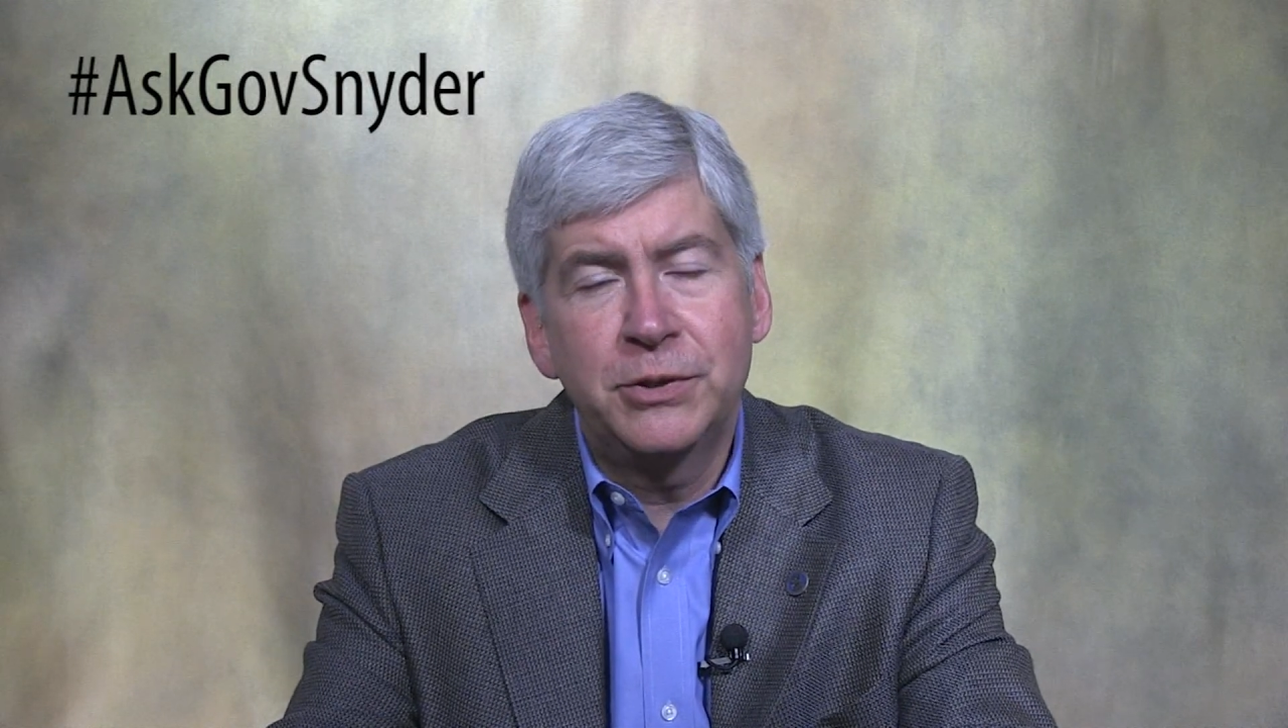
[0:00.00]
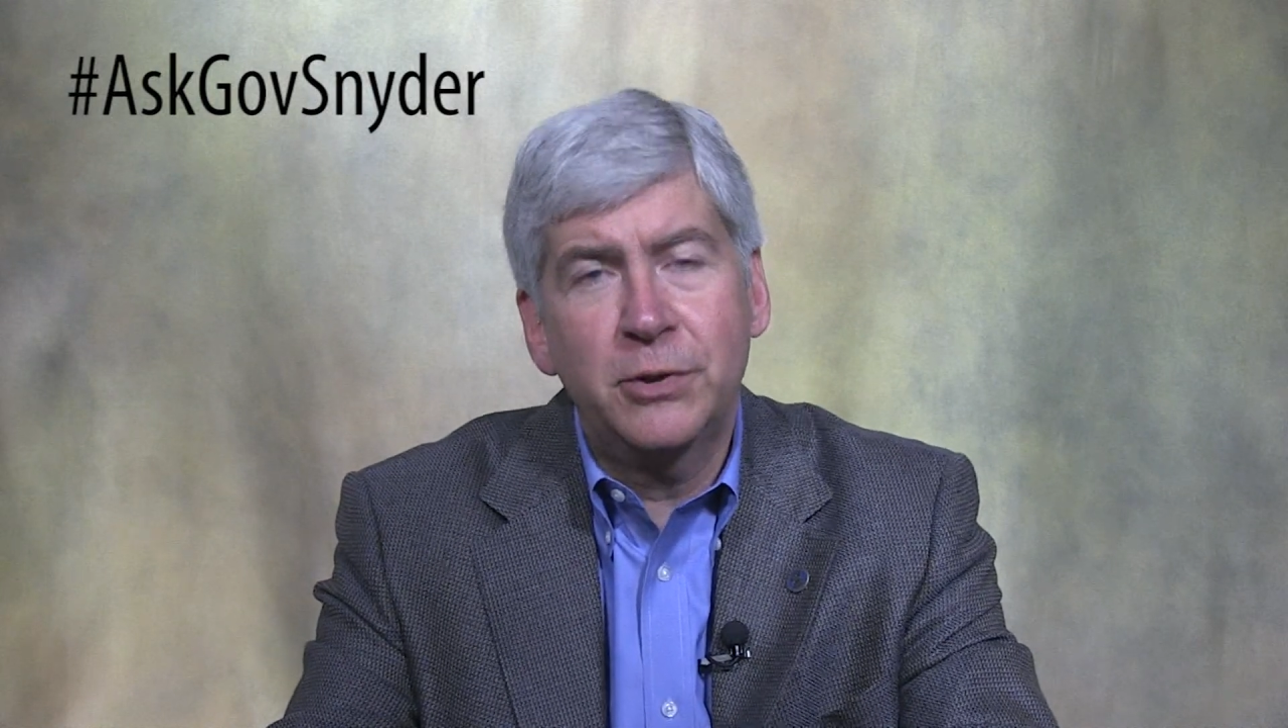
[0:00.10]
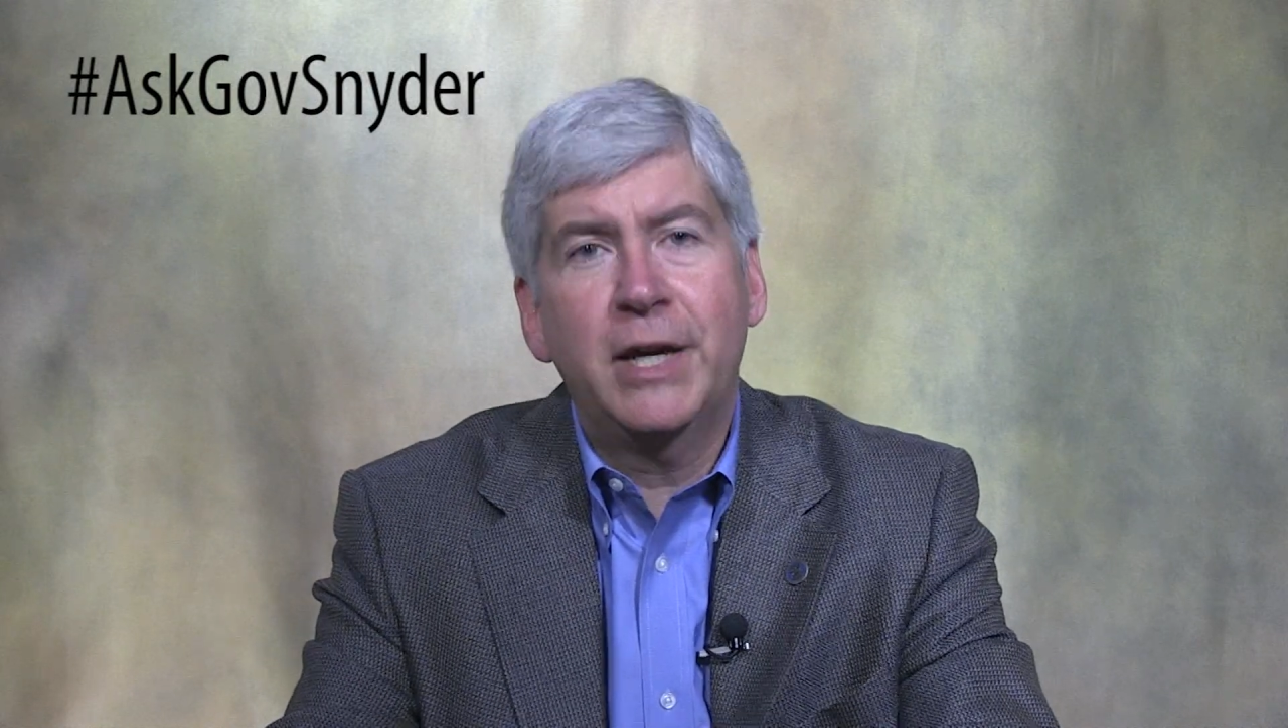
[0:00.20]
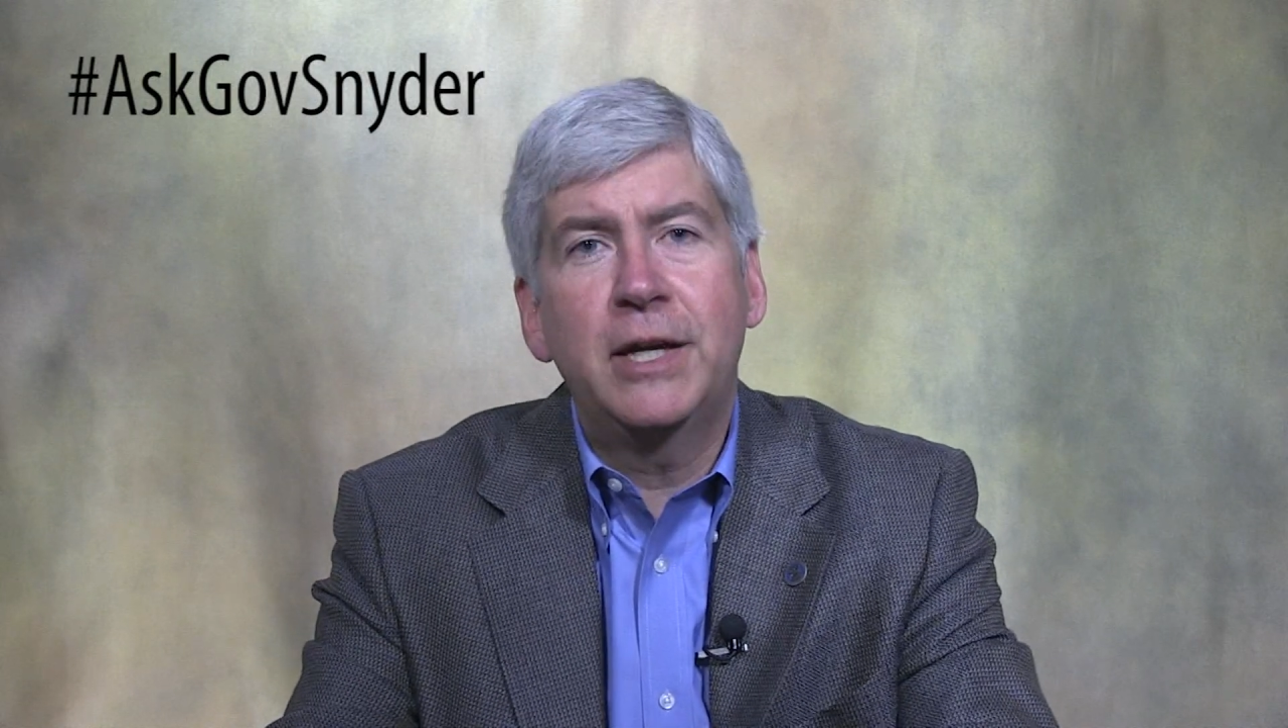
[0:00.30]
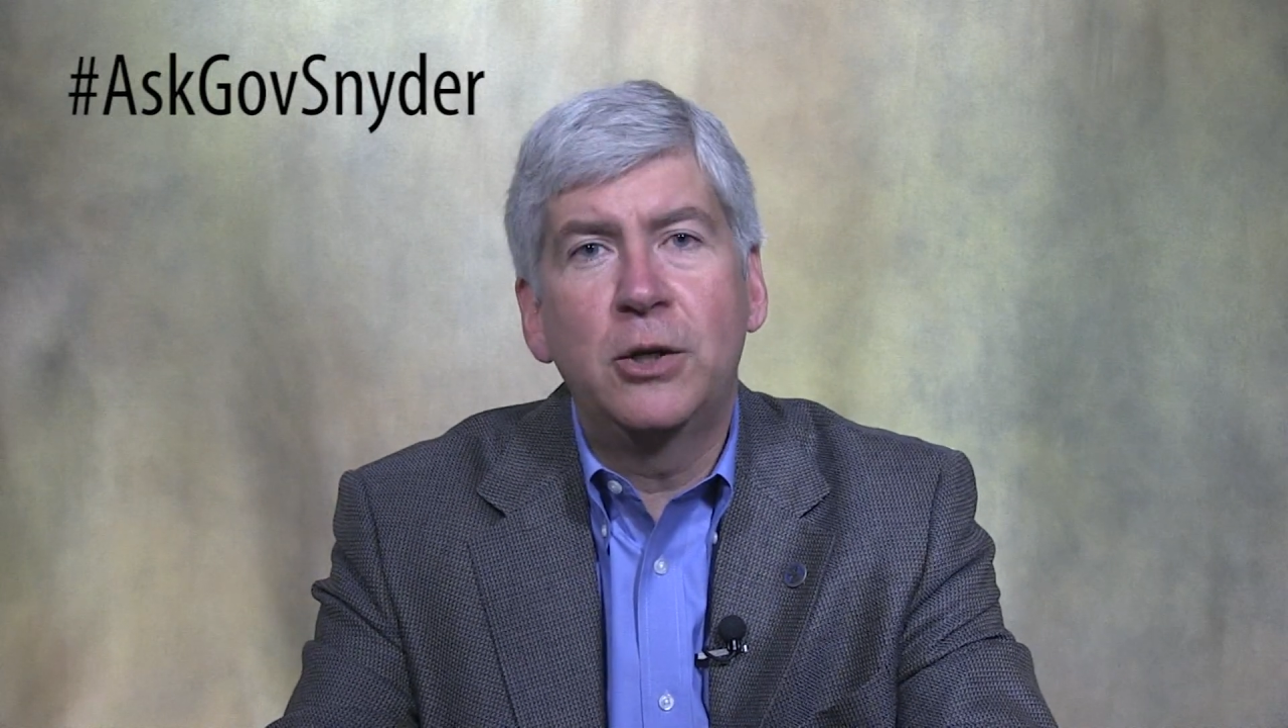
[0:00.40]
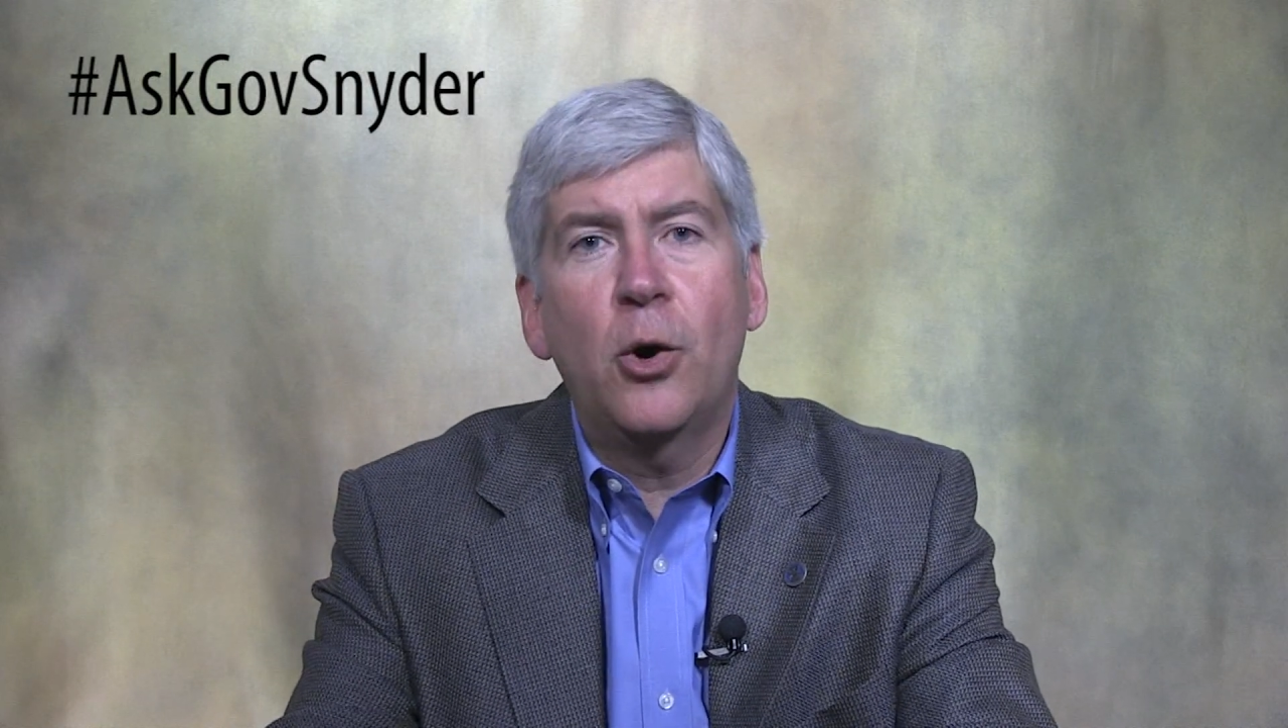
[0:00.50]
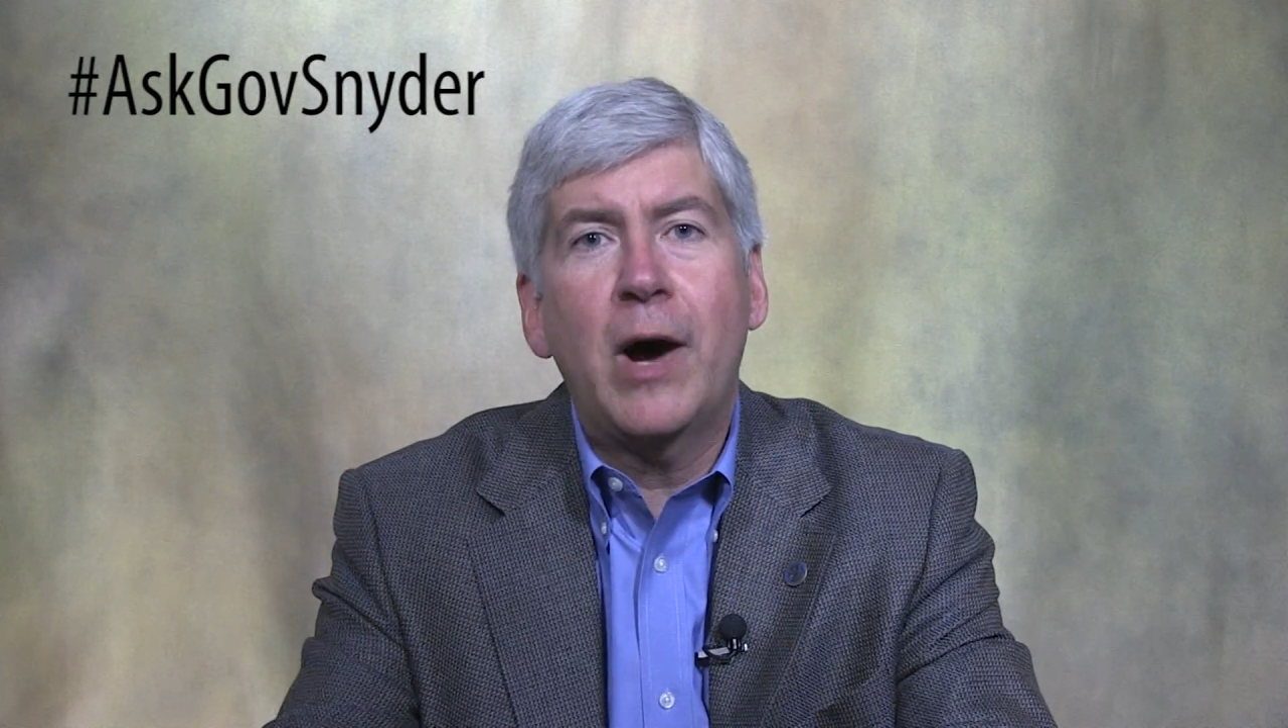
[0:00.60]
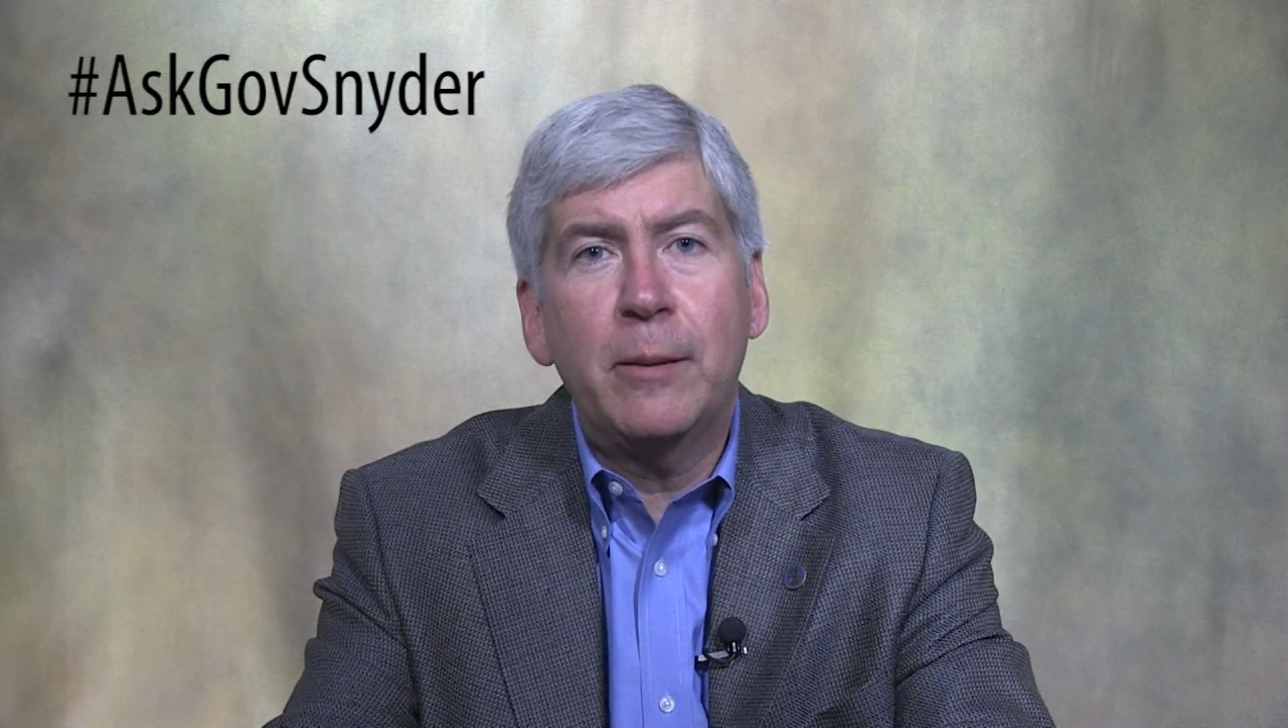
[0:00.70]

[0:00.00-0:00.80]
So again, no